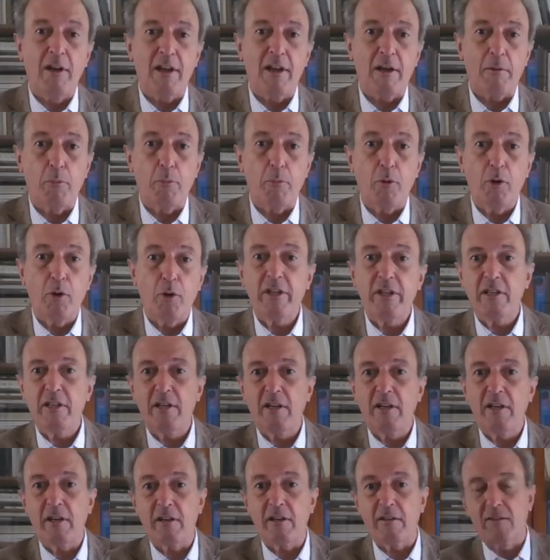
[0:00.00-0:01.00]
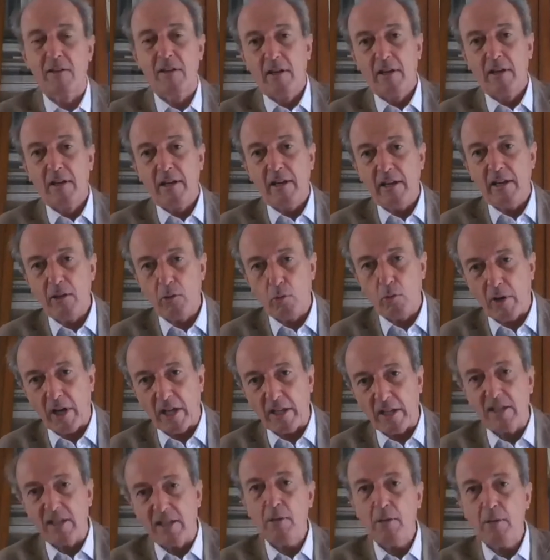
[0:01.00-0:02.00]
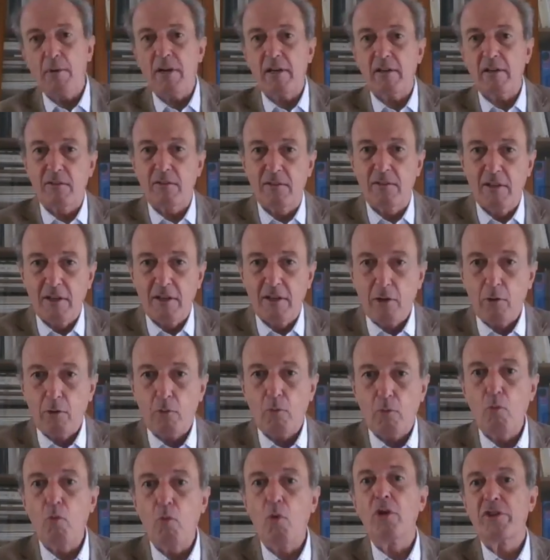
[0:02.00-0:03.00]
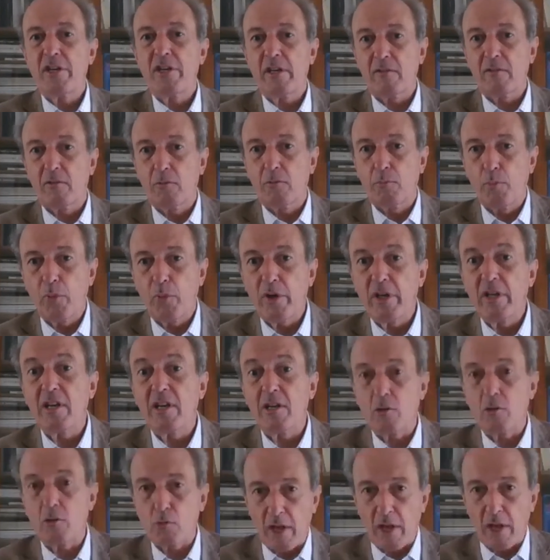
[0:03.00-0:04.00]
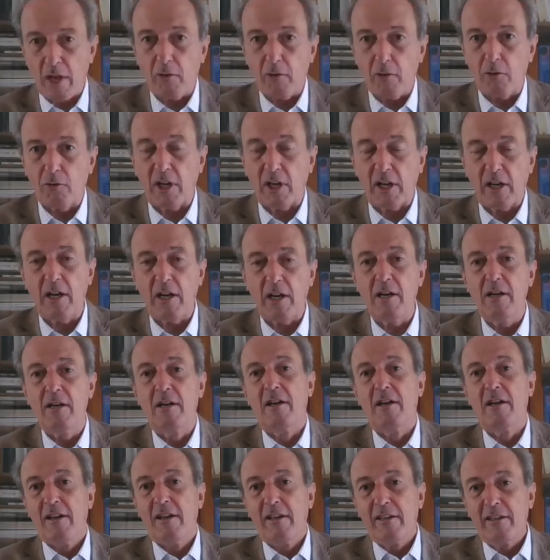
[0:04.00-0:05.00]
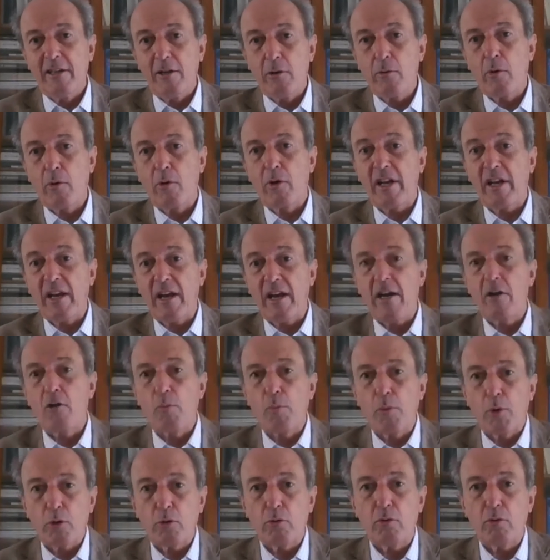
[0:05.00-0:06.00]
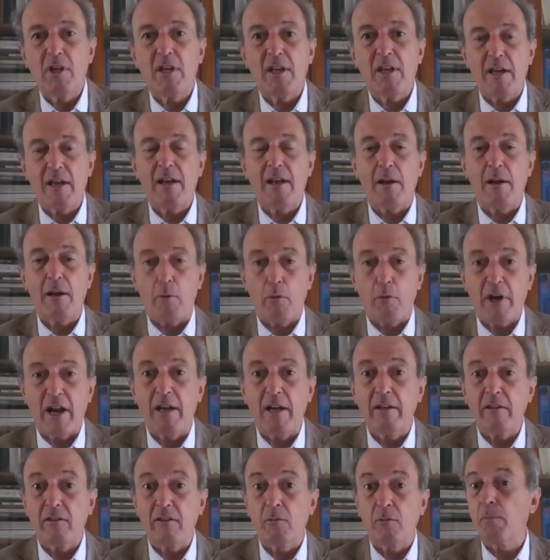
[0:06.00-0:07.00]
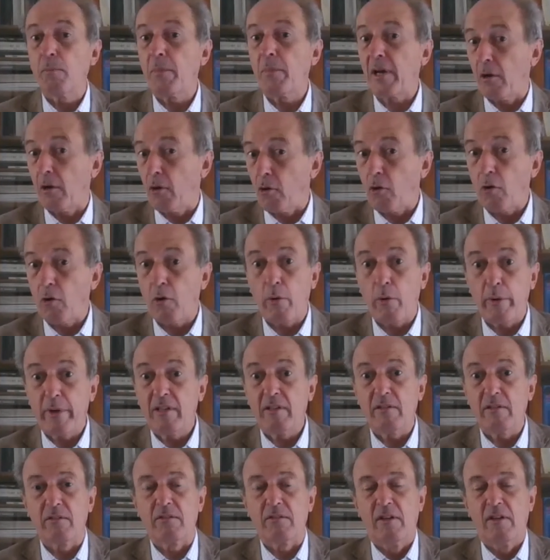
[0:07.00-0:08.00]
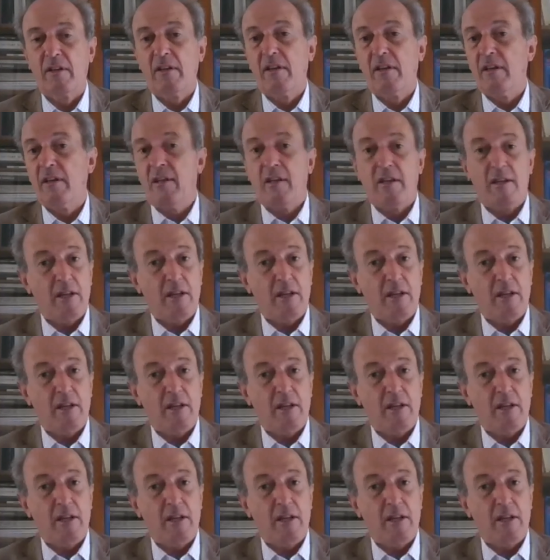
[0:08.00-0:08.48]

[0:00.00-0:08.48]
And so this makes you think that we should not only talk about how education policies or other policies can help here, we need to create